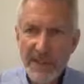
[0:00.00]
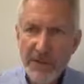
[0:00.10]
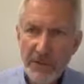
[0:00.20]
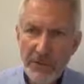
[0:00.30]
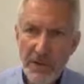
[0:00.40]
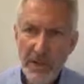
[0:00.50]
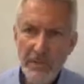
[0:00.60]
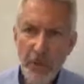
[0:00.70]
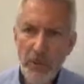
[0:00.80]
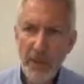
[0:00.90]
here is a
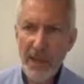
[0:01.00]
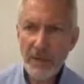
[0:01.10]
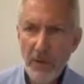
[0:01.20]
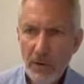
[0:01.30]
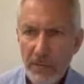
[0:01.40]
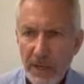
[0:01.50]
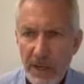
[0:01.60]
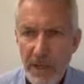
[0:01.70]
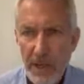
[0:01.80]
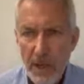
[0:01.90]
floor plan of
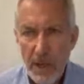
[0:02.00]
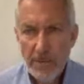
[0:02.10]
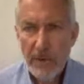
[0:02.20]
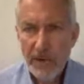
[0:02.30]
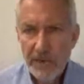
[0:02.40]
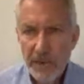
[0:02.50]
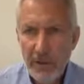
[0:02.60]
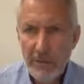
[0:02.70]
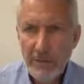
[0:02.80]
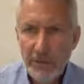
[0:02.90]
the
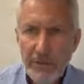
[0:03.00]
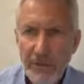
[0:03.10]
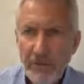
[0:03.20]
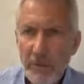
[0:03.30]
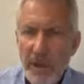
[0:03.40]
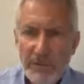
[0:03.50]
Fiserv system.